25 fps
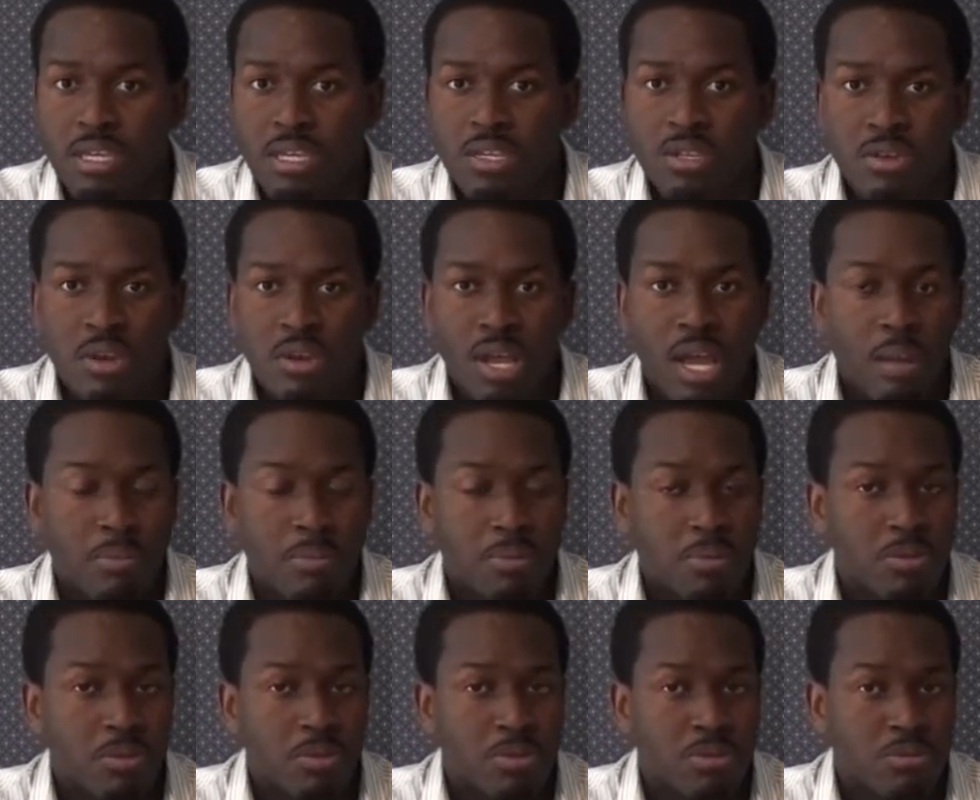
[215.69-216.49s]
You know,
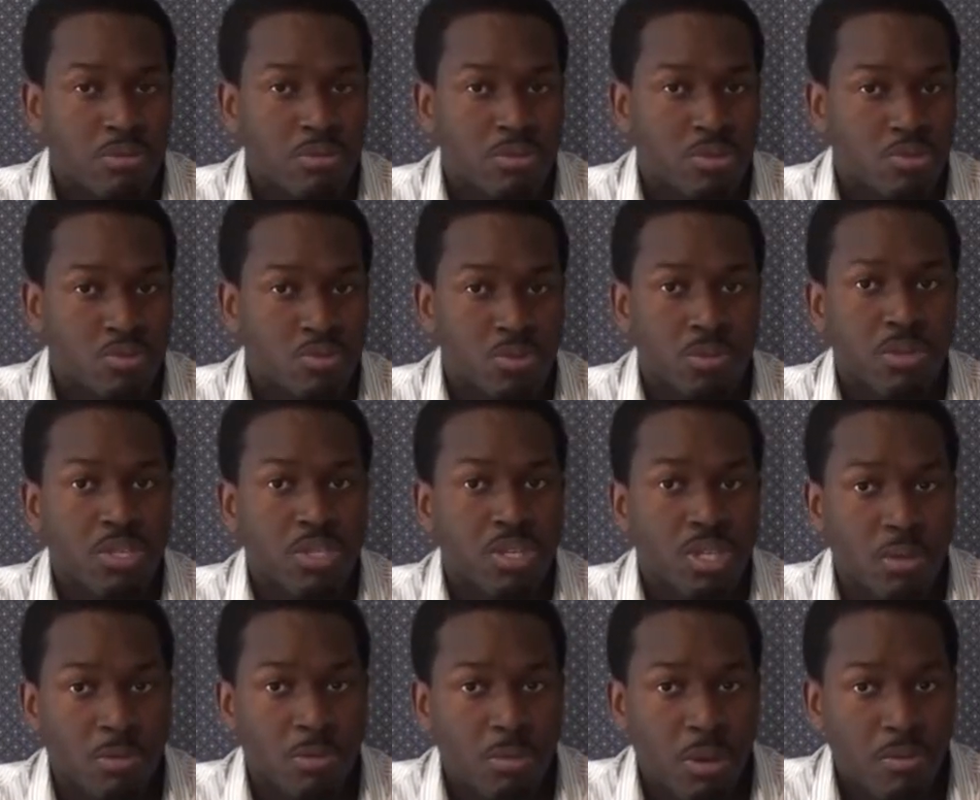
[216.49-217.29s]
Apple is rumored
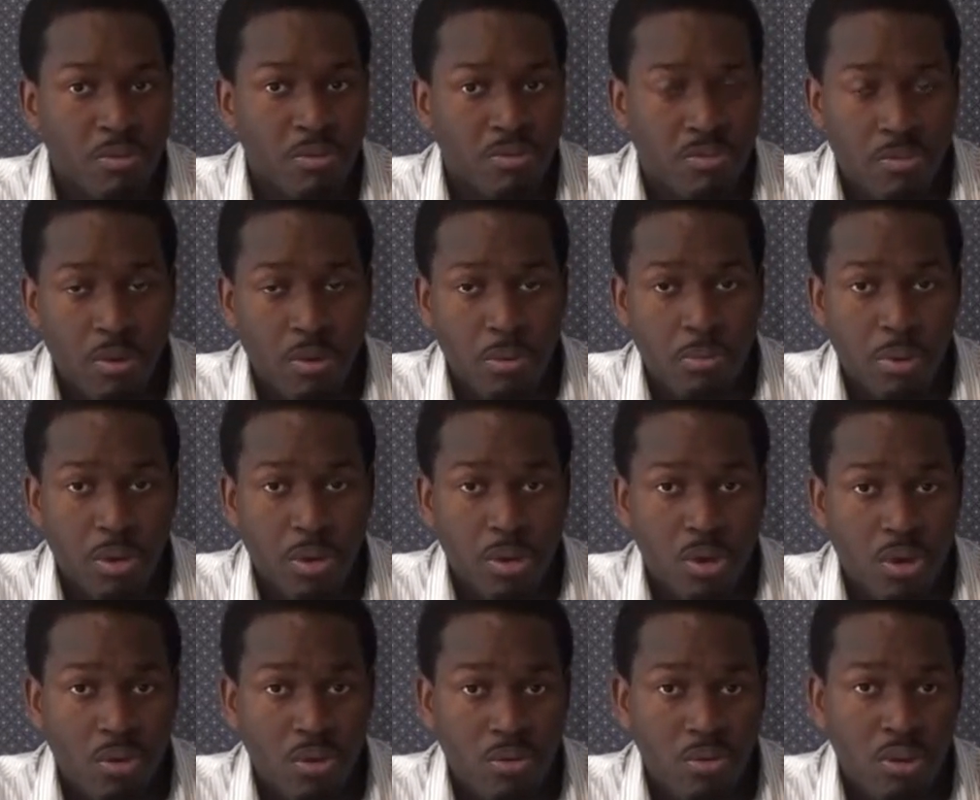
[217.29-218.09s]
to come out with
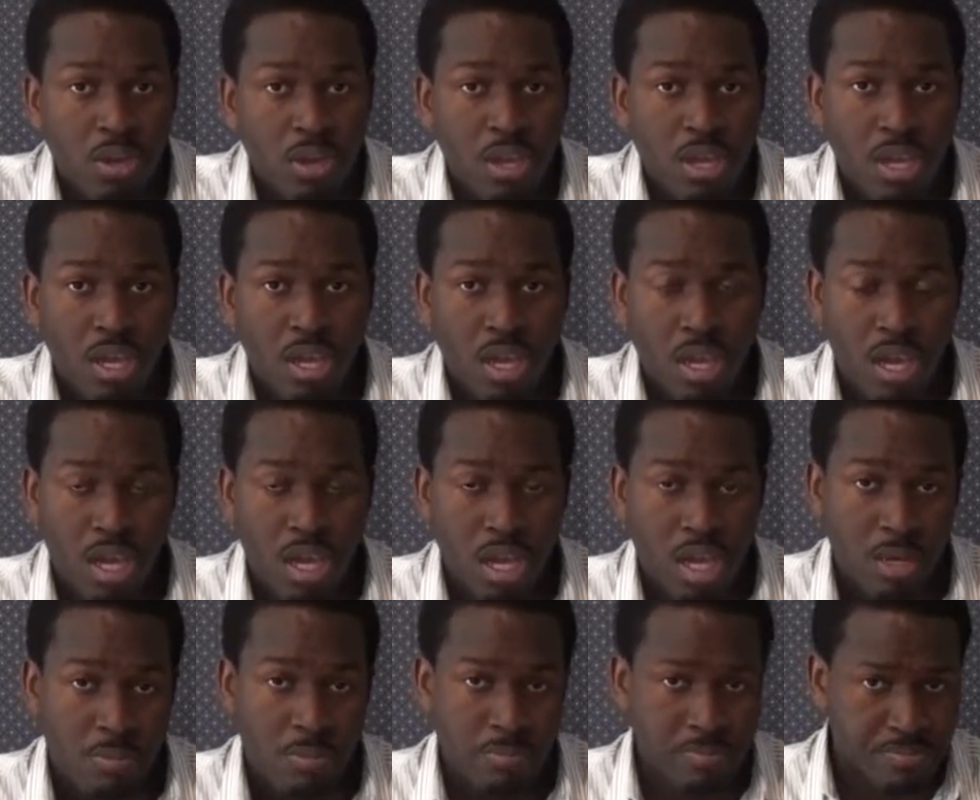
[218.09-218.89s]
4.0.
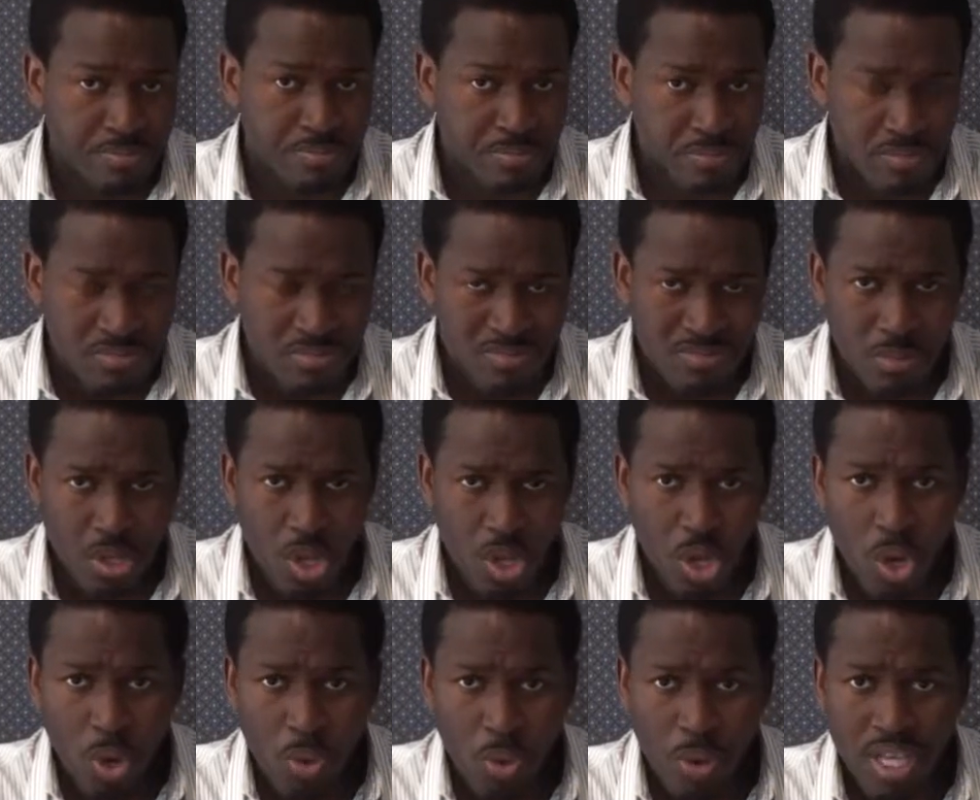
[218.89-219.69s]
Um,
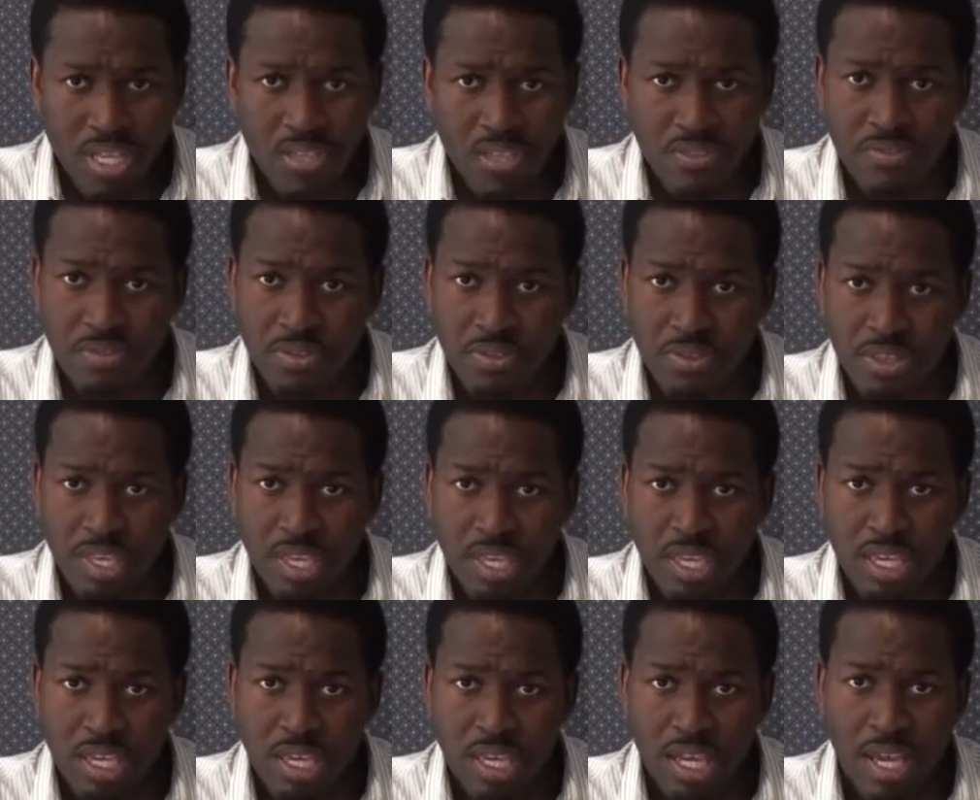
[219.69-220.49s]
OS for
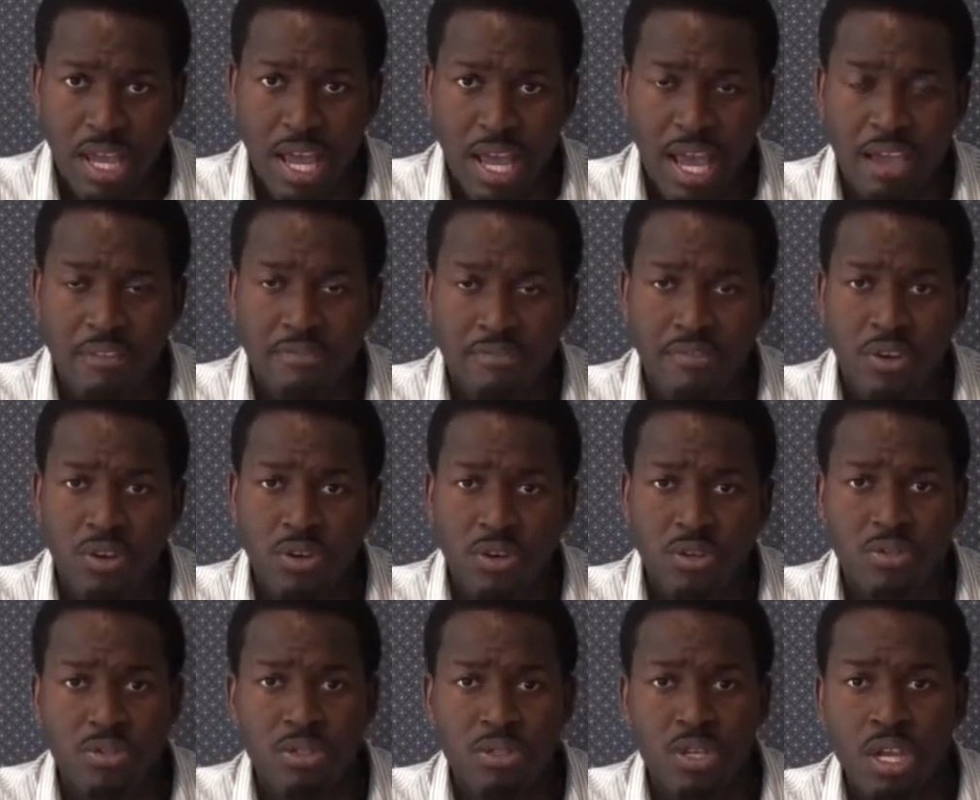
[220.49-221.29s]
the uh,
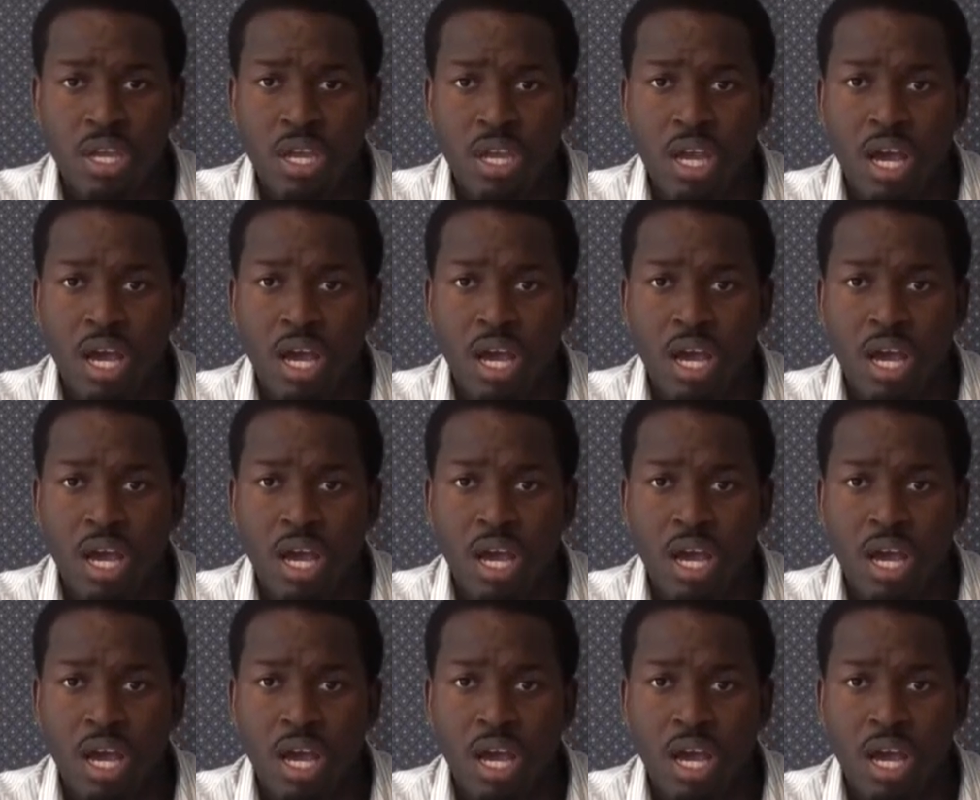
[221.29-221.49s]
iPhone.